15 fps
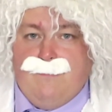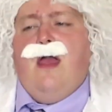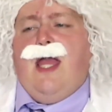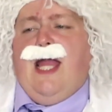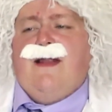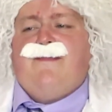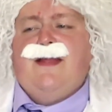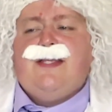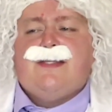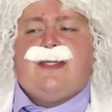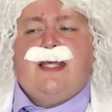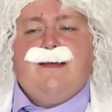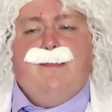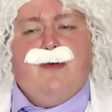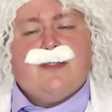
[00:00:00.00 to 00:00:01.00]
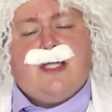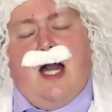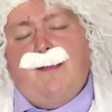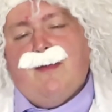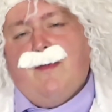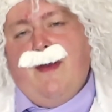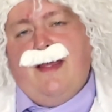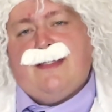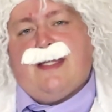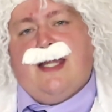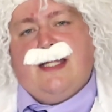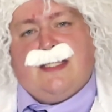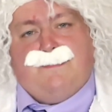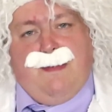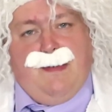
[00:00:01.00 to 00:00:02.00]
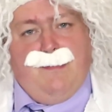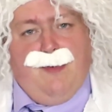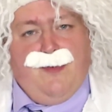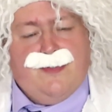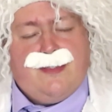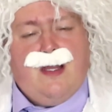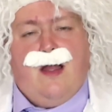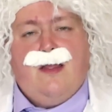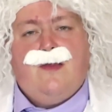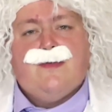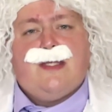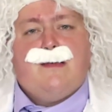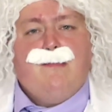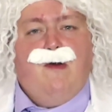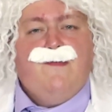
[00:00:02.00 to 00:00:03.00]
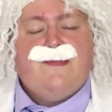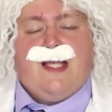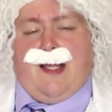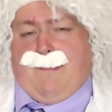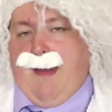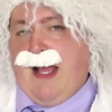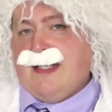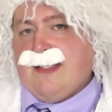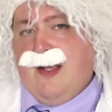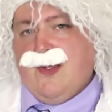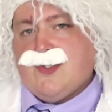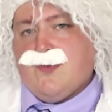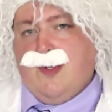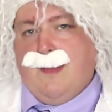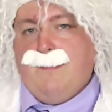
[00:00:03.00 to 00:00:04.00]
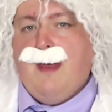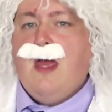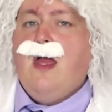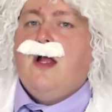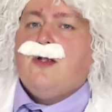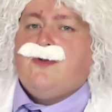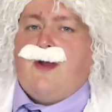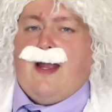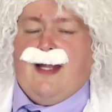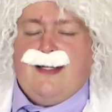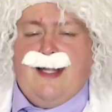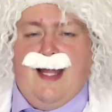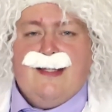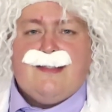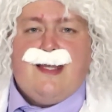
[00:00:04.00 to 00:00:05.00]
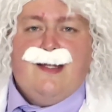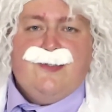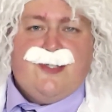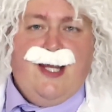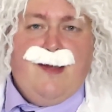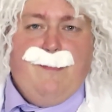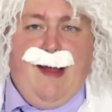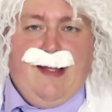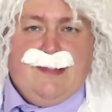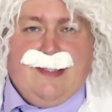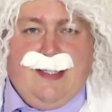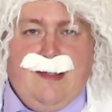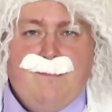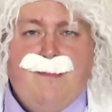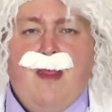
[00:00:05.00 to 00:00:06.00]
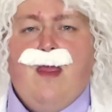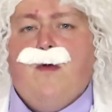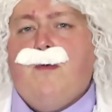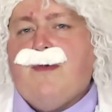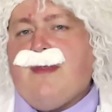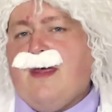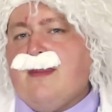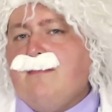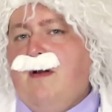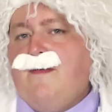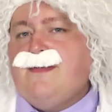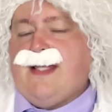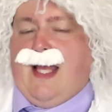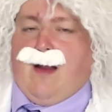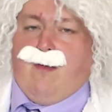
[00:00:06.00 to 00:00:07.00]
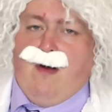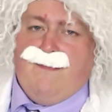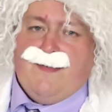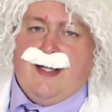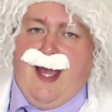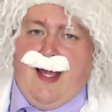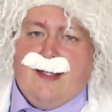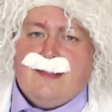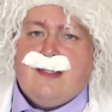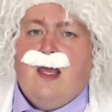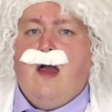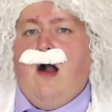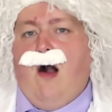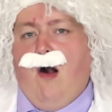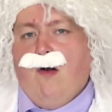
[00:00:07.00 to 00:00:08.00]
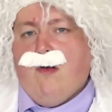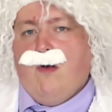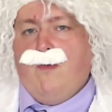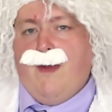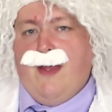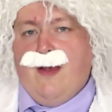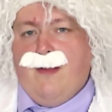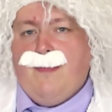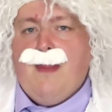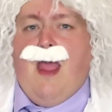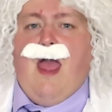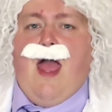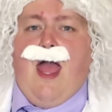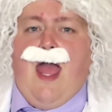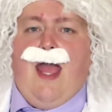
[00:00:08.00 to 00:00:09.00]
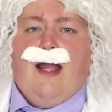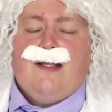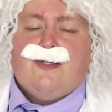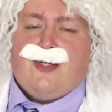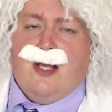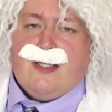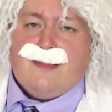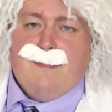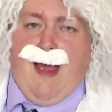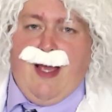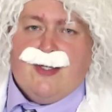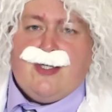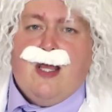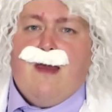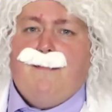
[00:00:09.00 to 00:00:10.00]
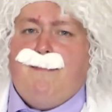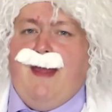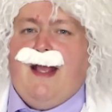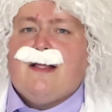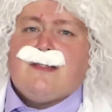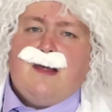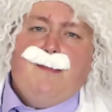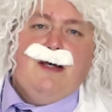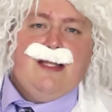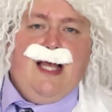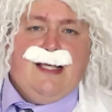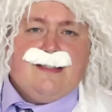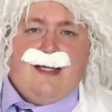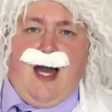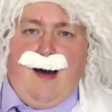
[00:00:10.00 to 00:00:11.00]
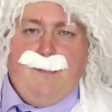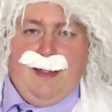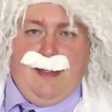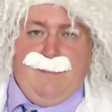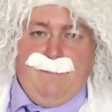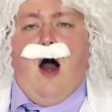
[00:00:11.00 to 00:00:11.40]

In VGC, the most common ways to get speed boosts are using moves like Max Airstream, Dragon Dance, and Geomancy, with other moves like Quiver Dance, Aura Wheel, and Shell Smash being somewhat less common.